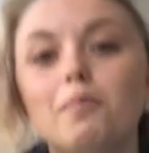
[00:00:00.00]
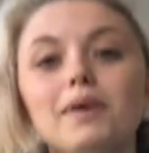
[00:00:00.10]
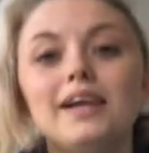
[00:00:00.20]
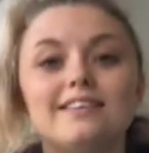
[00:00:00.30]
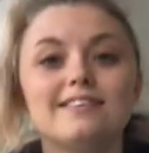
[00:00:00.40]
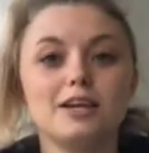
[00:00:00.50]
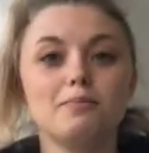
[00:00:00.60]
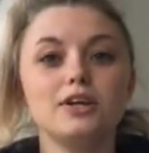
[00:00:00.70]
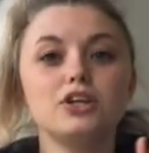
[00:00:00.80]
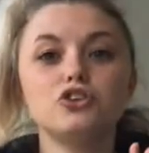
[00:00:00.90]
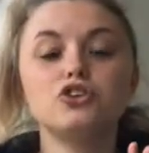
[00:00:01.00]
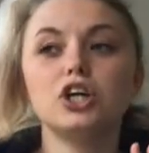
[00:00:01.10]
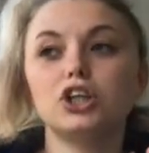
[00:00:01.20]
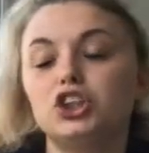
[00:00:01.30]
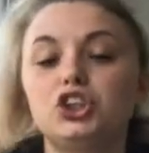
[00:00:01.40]
Please keep it
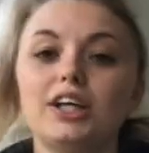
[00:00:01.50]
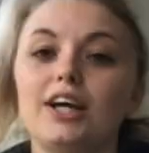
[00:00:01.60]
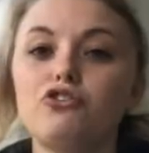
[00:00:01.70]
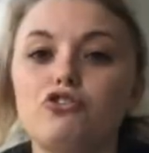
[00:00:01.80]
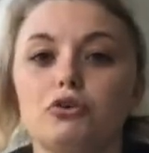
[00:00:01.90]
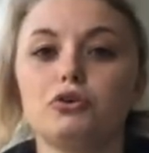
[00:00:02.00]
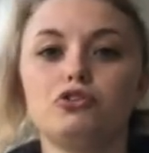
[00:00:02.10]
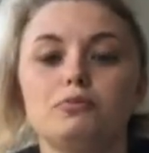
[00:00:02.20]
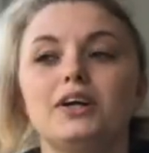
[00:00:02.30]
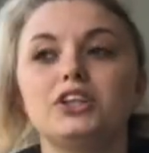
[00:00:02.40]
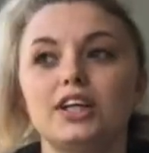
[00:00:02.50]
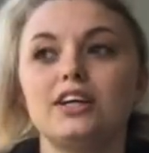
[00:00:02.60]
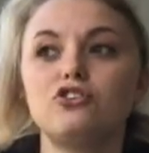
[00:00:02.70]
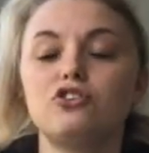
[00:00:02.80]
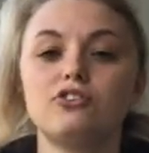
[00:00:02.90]
just gestural. So by
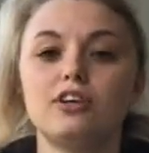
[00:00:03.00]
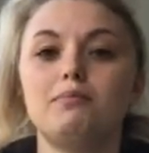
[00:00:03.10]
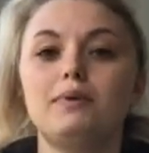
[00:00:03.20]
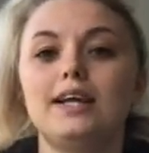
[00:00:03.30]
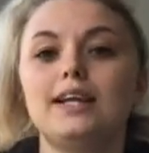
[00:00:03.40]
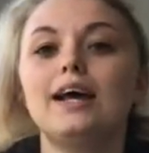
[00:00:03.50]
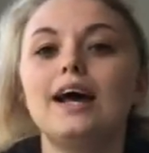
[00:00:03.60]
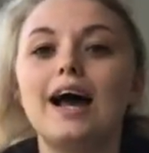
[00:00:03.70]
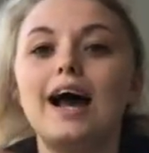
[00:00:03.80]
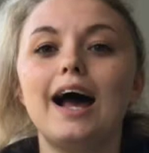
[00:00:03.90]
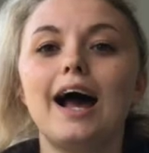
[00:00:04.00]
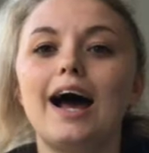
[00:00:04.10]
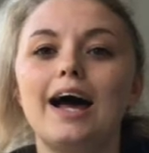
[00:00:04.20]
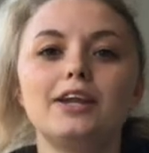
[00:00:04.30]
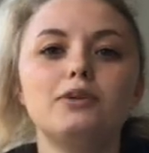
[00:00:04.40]
gestures I mean
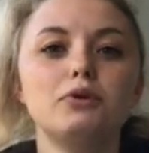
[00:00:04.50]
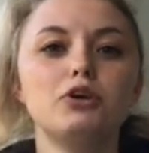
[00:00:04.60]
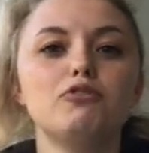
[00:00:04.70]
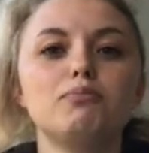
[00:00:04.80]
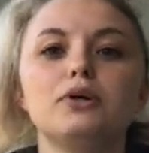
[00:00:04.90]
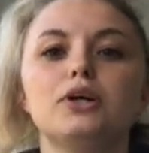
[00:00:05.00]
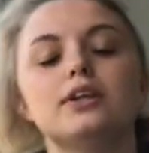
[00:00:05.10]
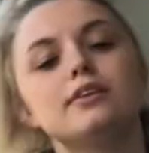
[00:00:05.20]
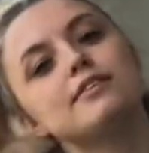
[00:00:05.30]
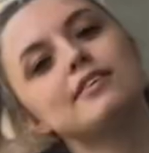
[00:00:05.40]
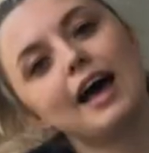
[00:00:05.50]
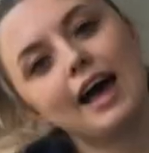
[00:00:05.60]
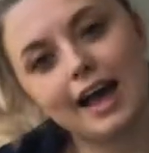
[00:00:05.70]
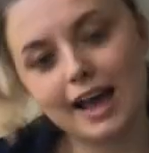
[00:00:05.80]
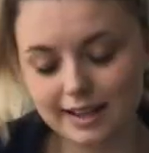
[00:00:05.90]
hand movements,
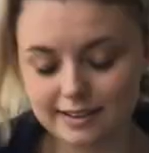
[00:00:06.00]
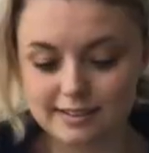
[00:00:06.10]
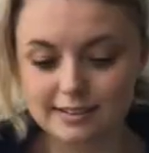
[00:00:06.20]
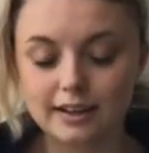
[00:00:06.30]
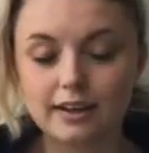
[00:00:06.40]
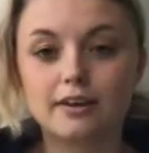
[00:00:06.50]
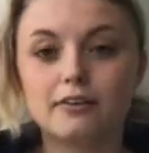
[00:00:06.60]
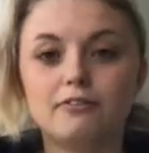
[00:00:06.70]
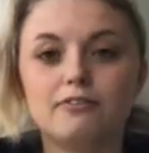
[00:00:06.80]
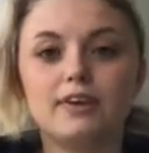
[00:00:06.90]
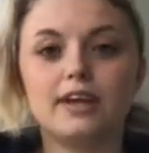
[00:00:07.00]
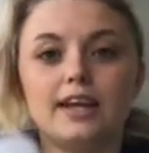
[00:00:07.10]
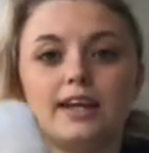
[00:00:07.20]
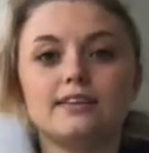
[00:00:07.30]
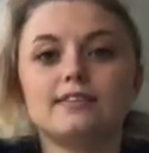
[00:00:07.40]
head,
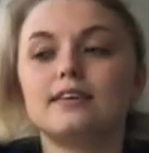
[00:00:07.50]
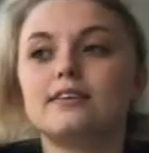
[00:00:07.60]
feet.